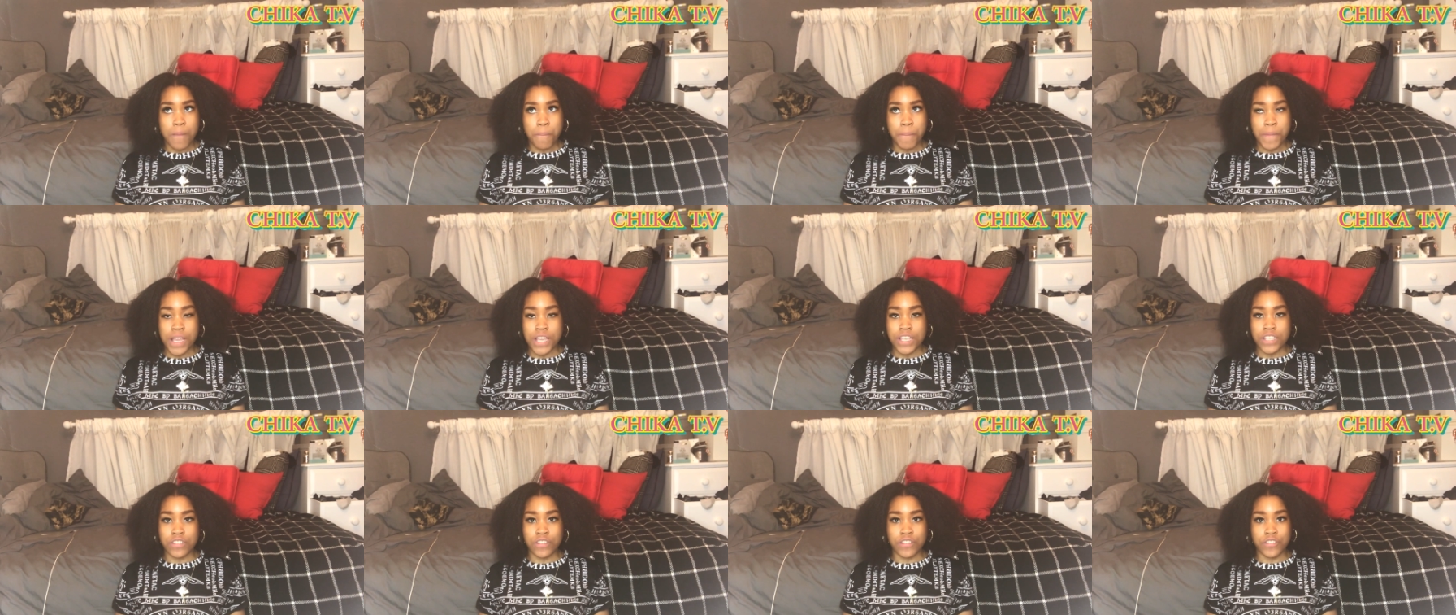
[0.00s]

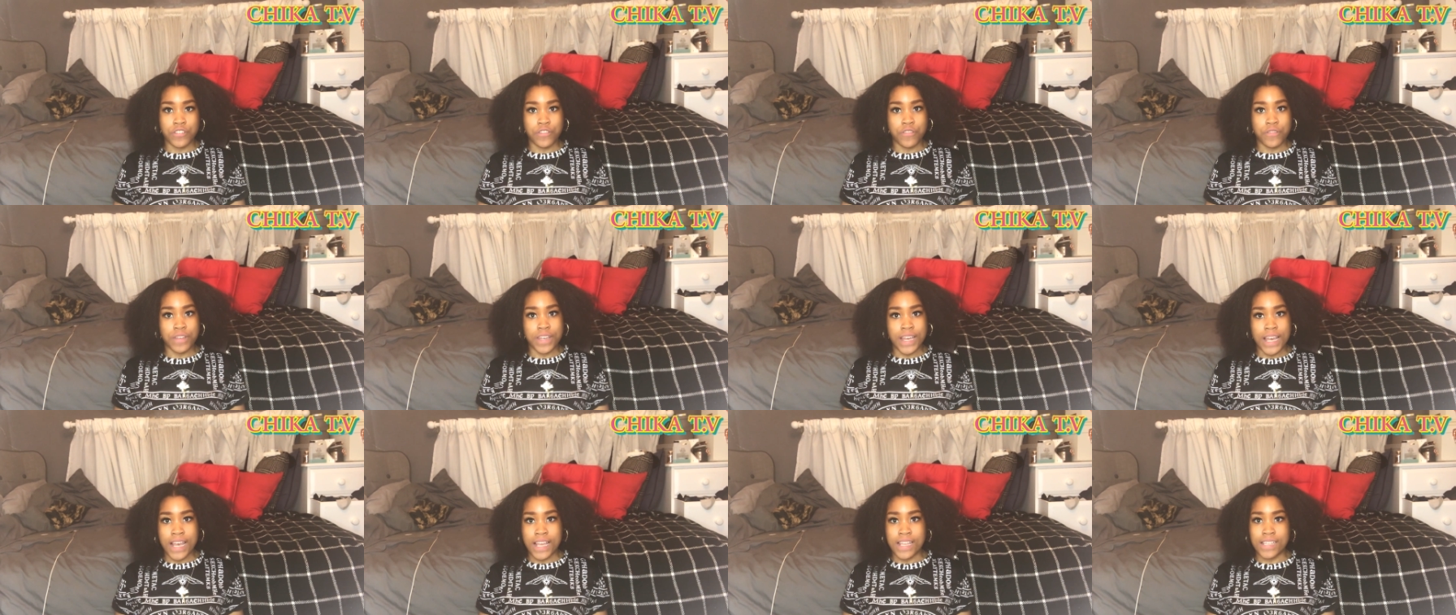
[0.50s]
Make sure you
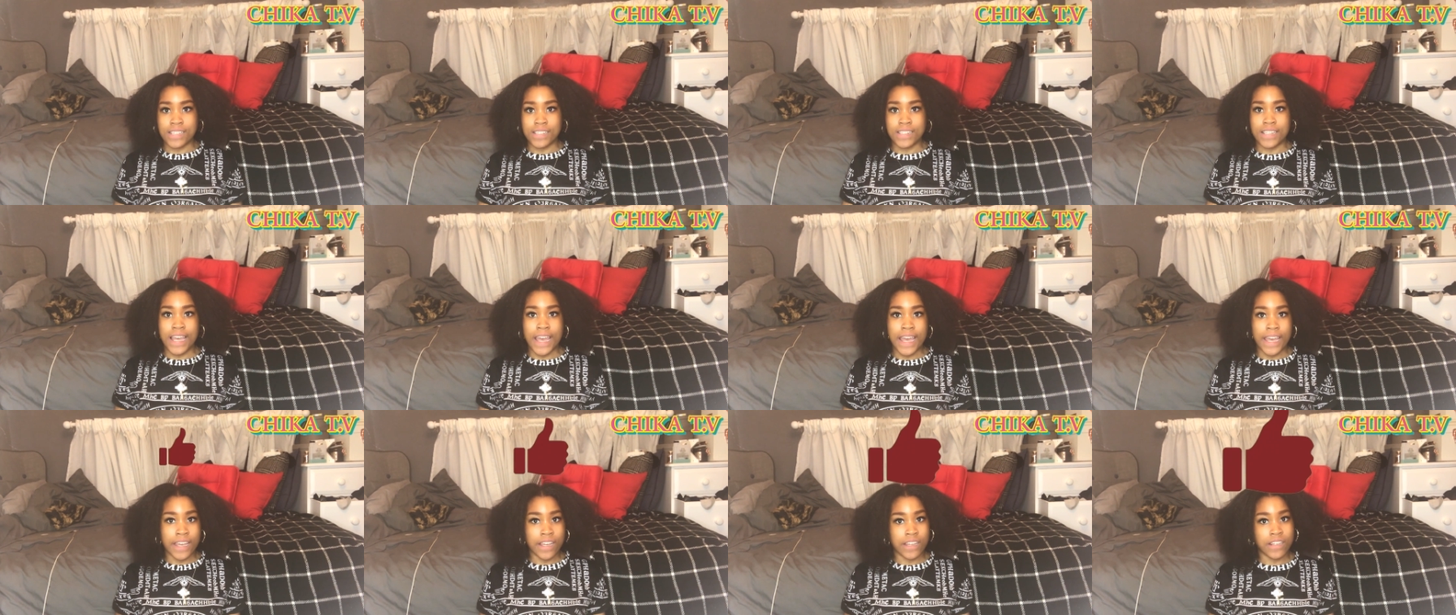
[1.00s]
guys
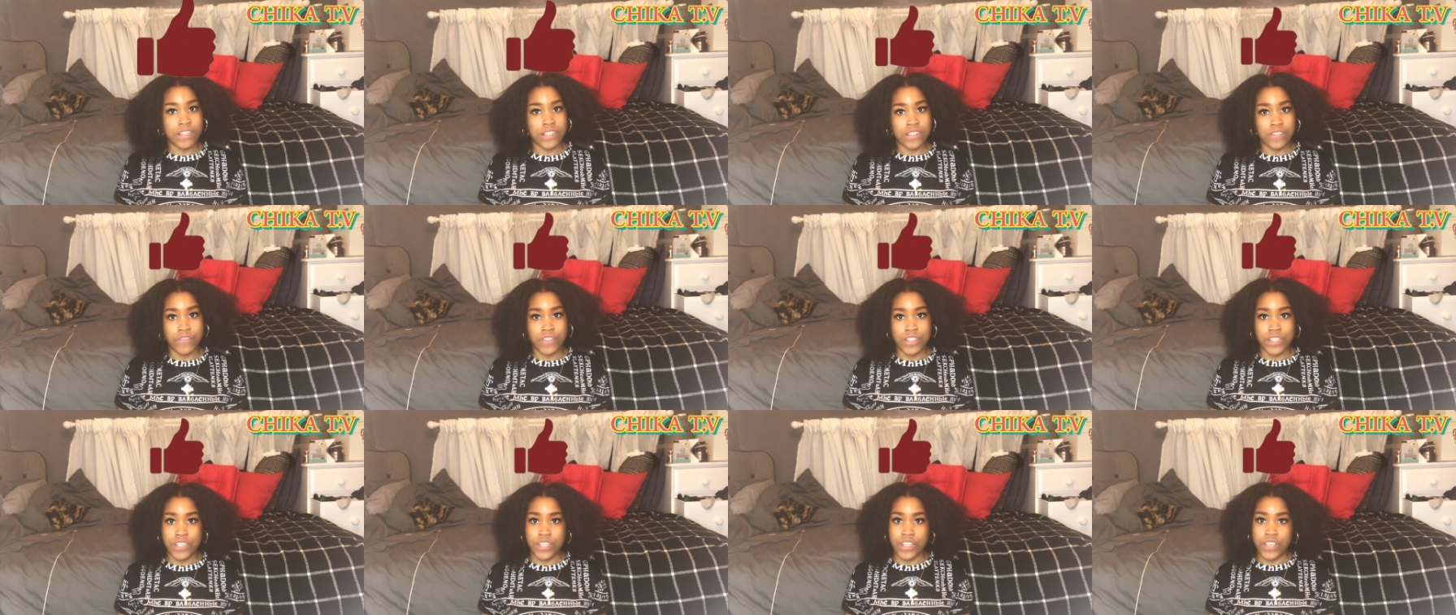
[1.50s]
like this
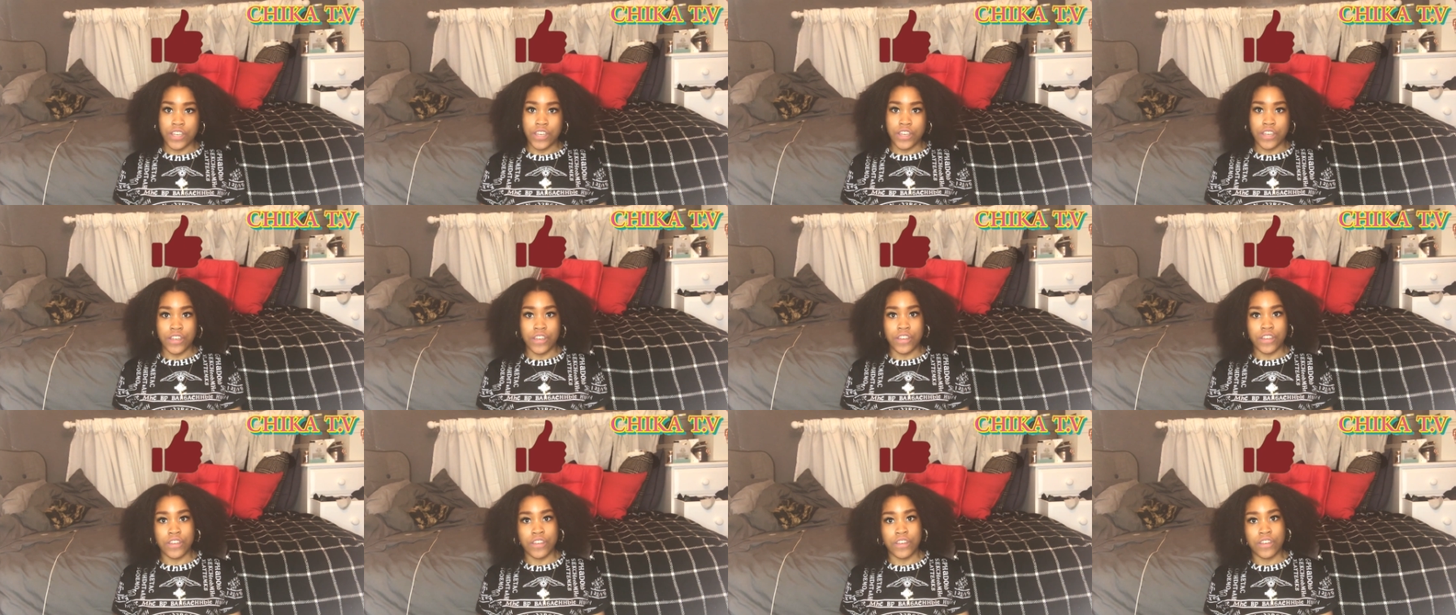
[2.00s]

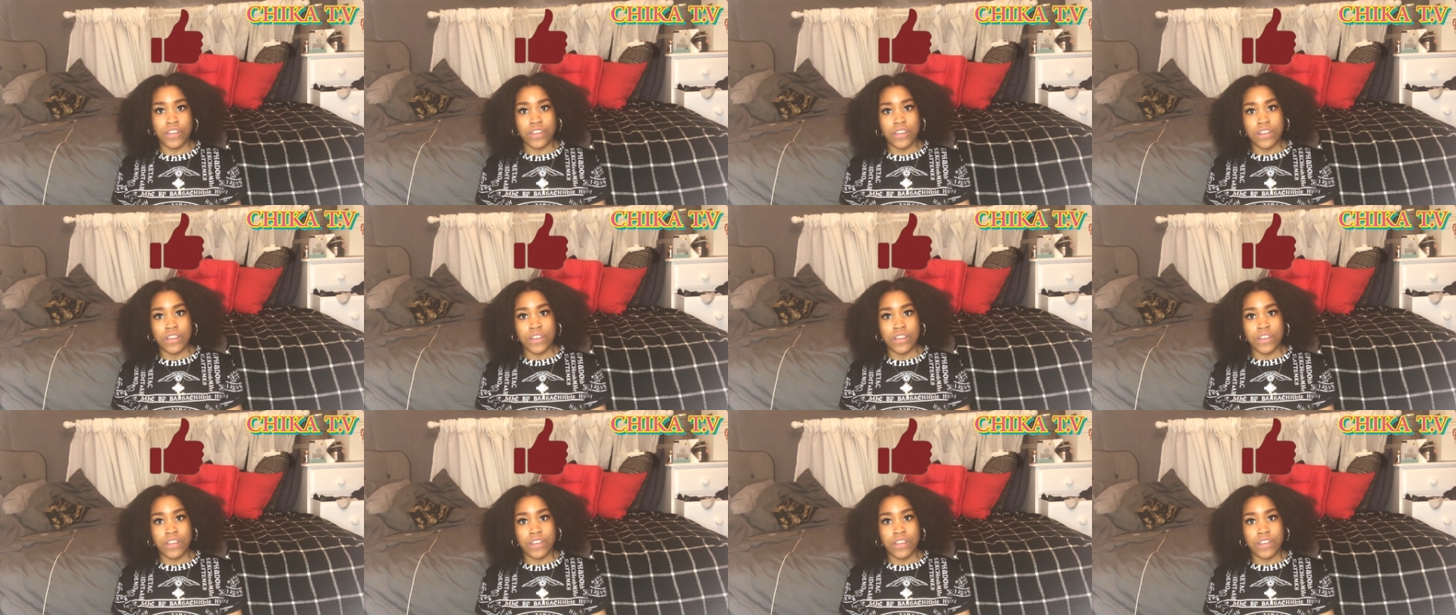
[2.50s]
video